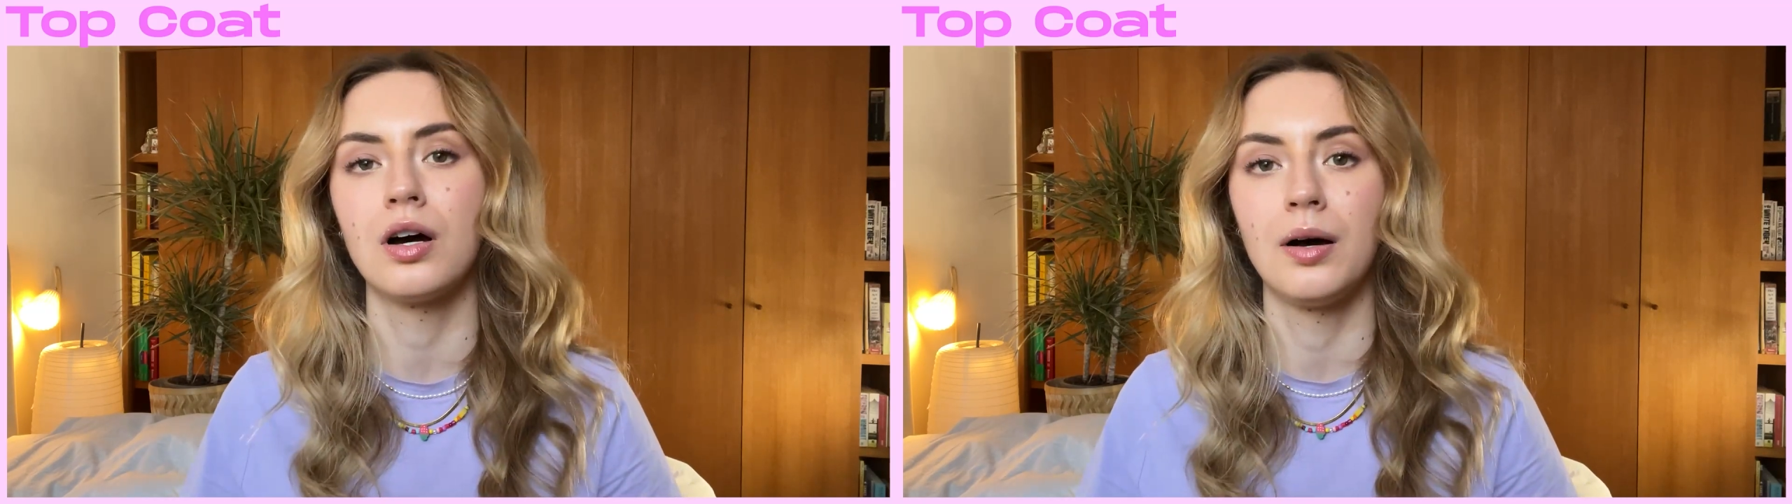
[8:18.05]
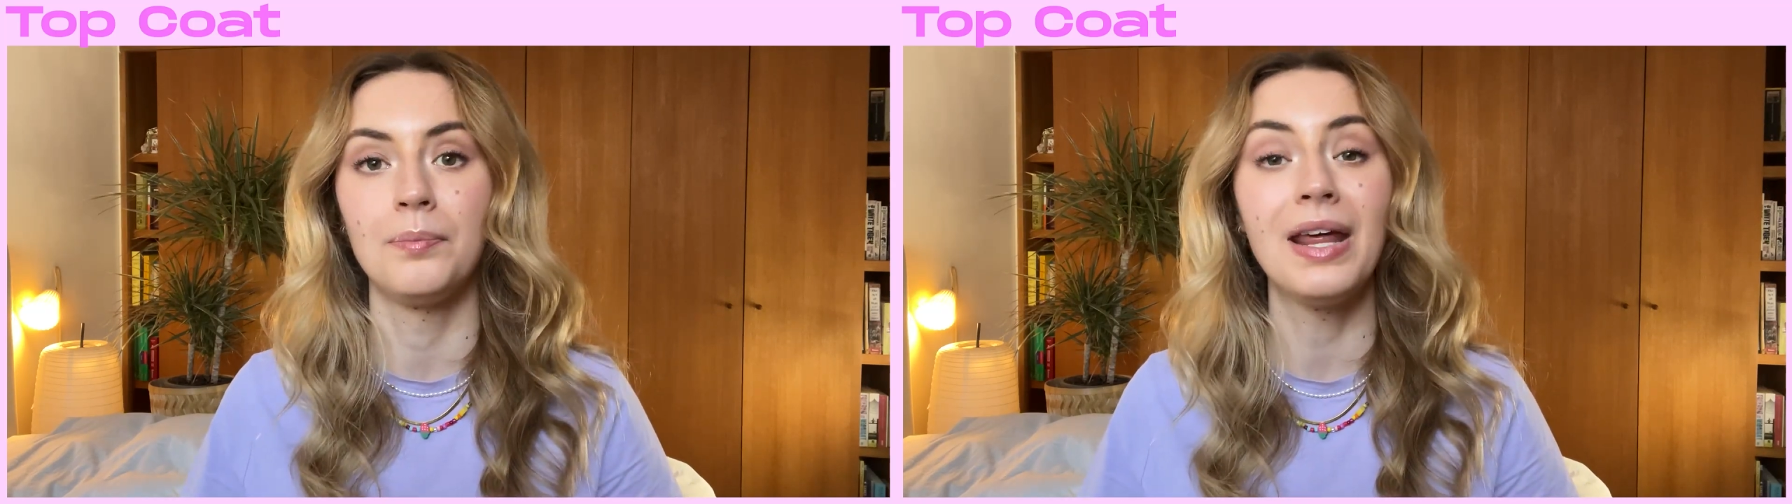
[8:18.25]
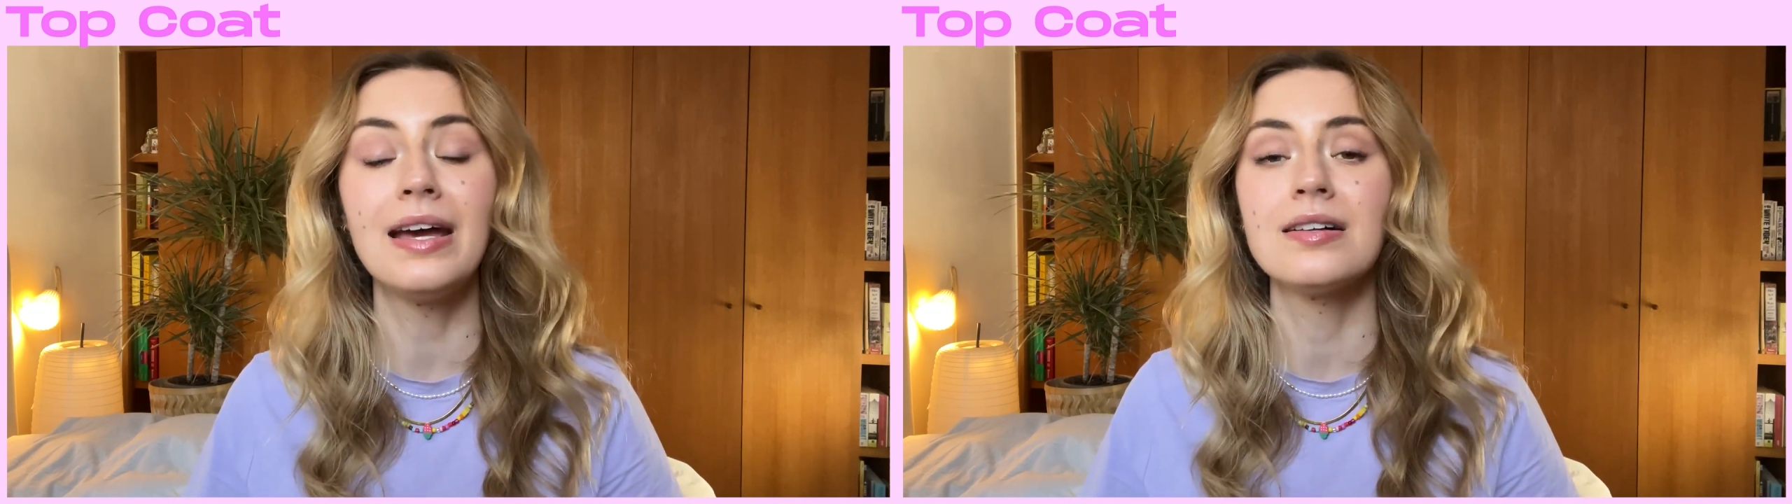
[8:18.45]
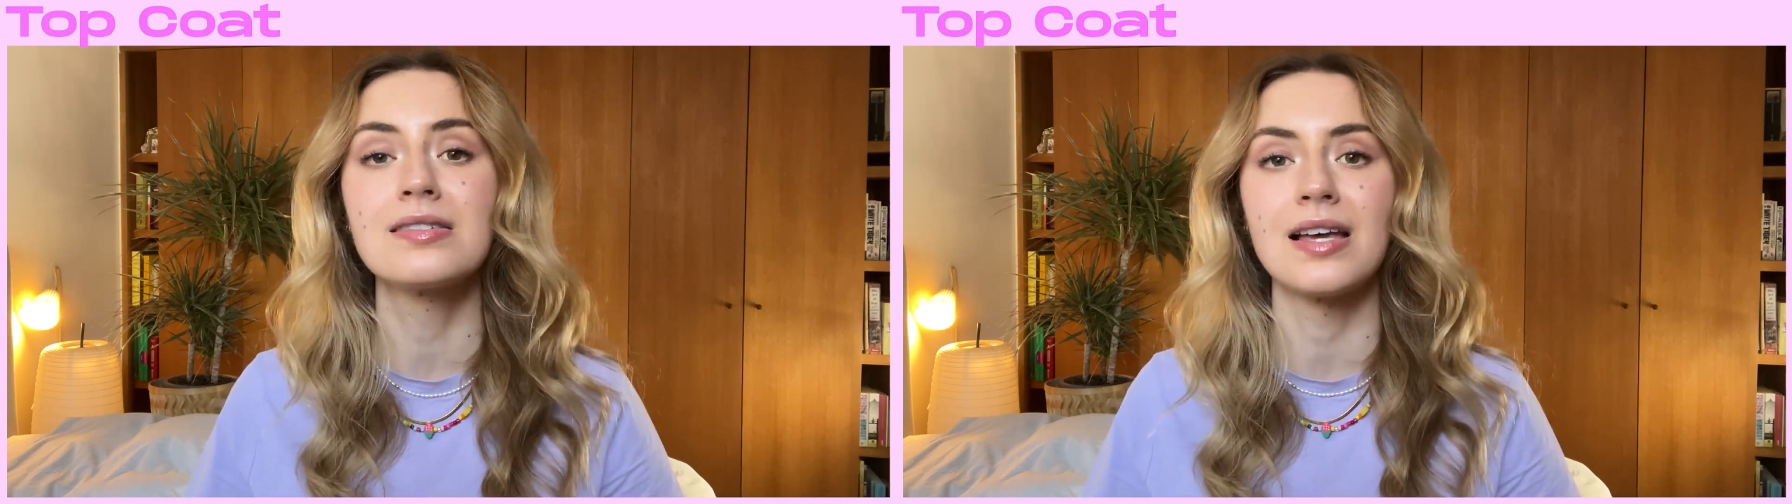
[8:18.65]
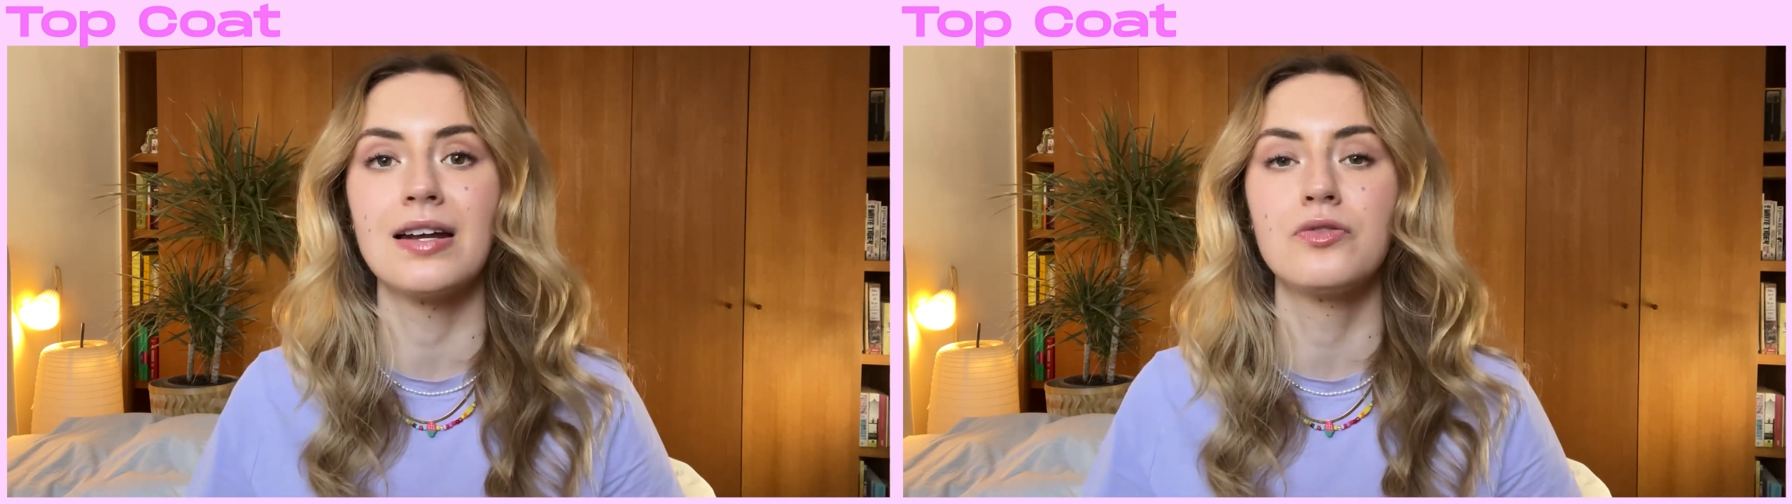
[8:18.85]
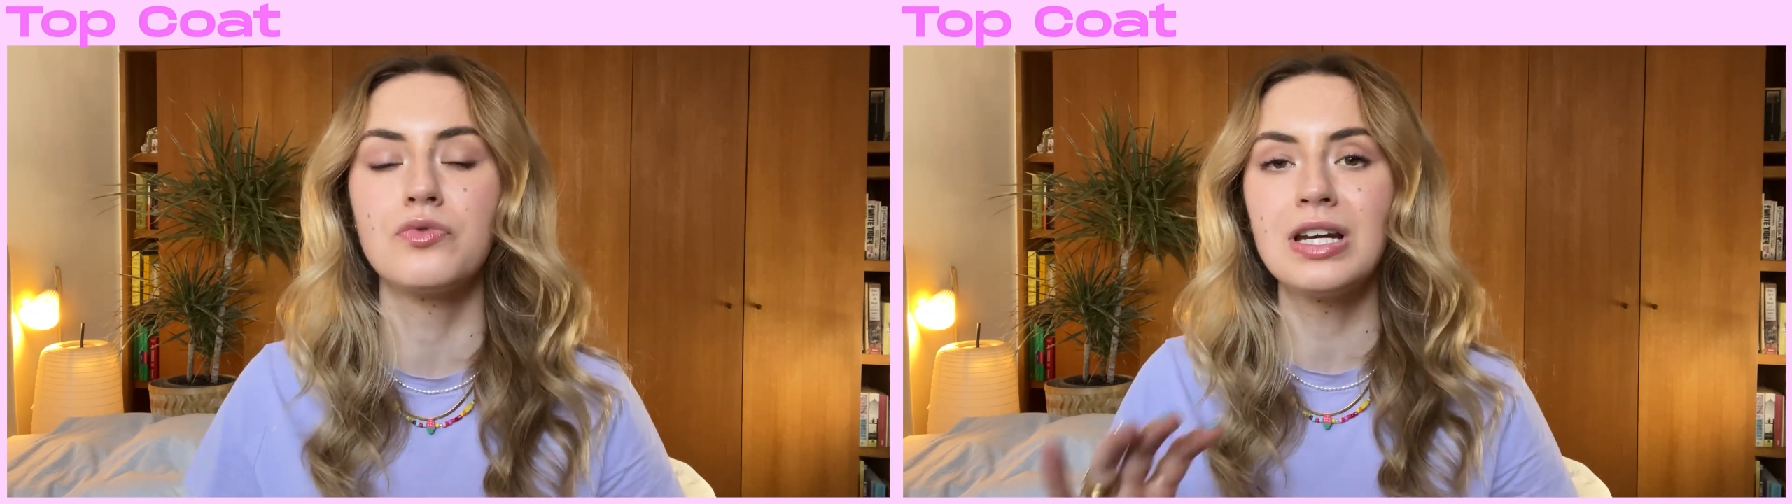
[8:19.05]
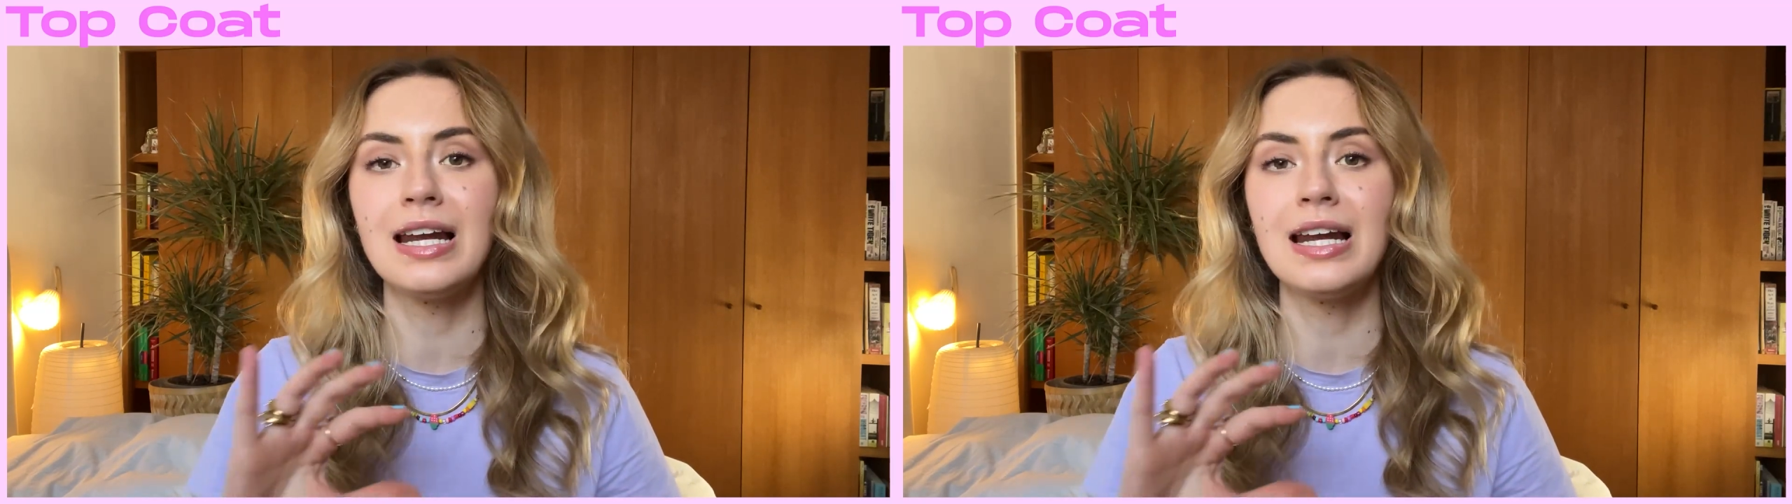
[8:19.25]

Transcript: nails and it really